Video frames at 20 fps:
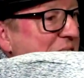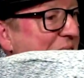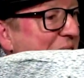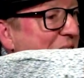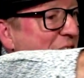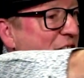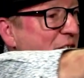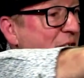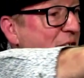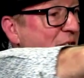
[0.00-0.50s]

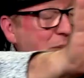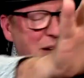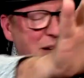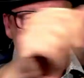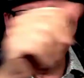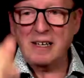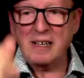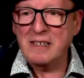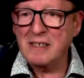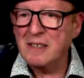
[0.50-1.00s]
yet.
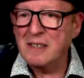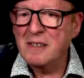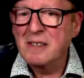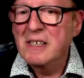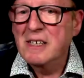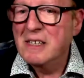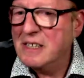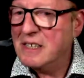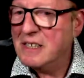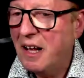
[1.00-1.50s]
I'm
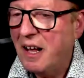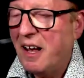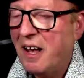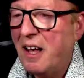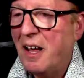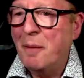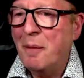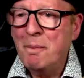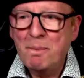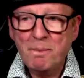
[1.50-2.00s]

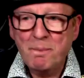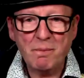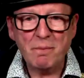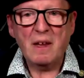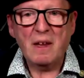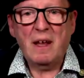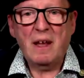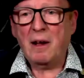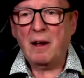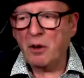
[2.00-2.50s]

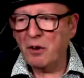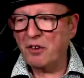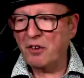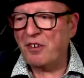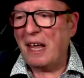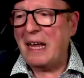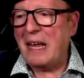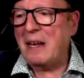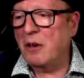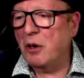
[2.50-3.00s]
going to
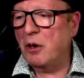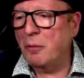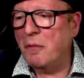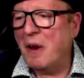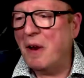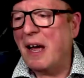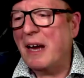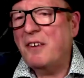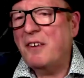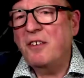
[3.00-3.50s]
say good
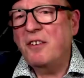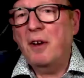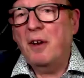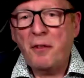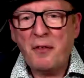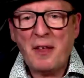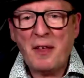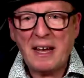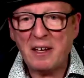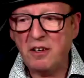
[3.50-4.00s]
night
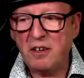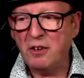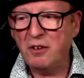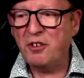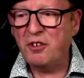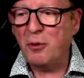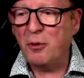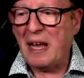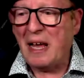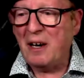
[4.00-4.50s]
and thank you
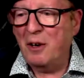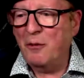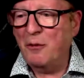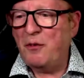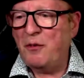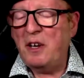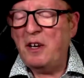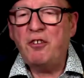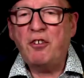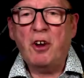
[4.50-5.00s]
to Alan
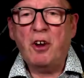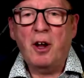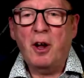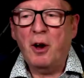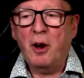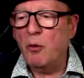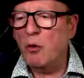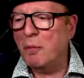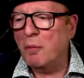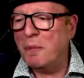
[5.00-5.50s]
Fisher,
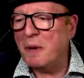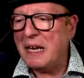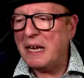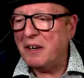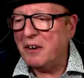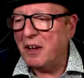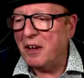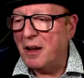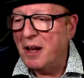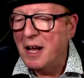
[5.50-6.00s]

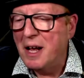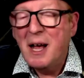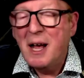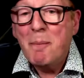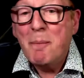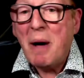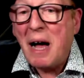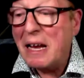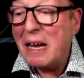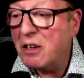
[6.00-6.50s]
Robina,
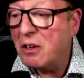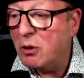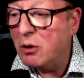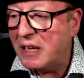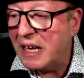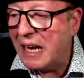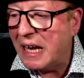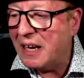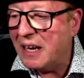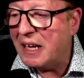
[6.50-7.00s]
Michael
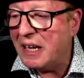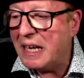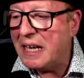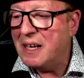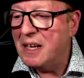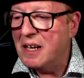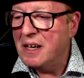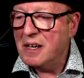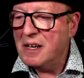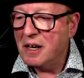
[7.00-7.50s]

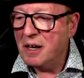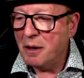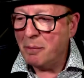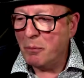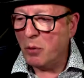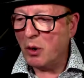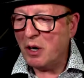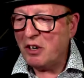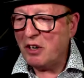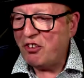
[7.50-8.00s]
Kelly,
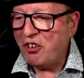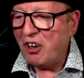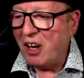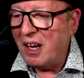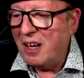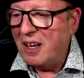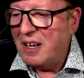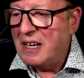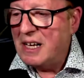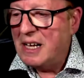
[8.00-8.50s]

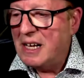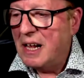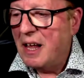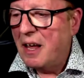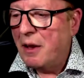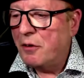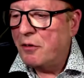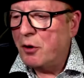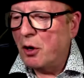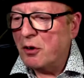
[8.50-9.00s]
Moshe,
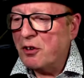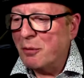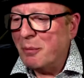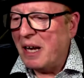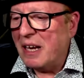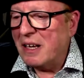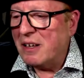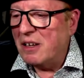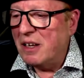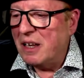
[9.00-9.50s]
Dr.
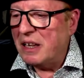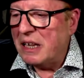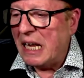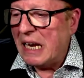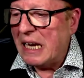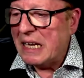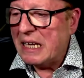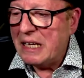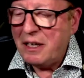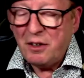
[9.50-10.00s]
Michael
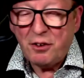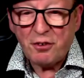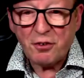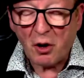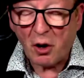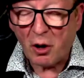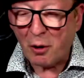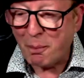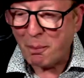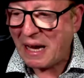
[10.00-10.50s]
Likey,
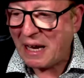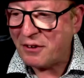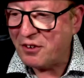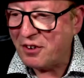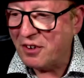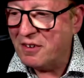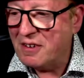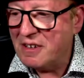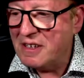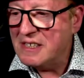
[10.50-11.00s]
Scott
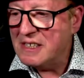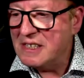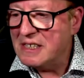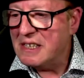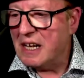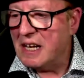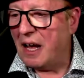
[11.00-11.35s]
Paton,